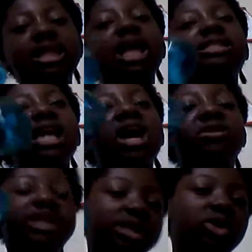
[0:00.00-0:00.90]
that's
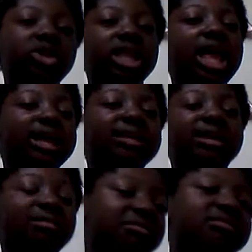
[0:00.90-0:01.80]
how he looked like
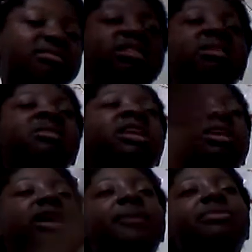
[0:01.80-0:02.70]
like
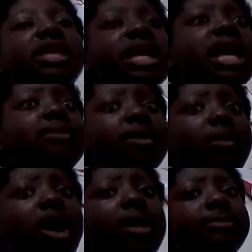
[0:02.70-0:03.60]
literally my
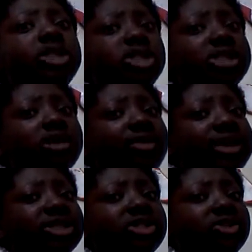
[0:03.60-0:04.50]
mom she saw
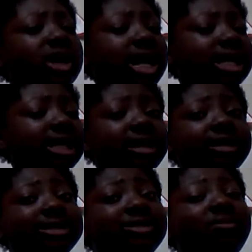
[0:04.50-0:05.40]
that too i
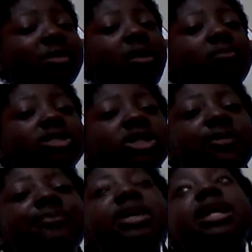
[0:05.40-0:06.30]
literally told my mom
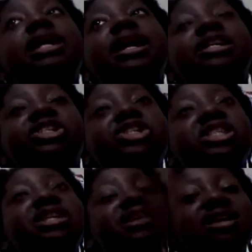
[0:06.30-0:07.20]
to and she
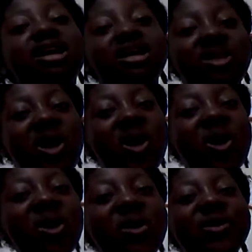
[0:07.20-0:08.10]
said
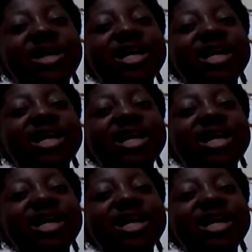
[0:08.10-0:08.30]
hello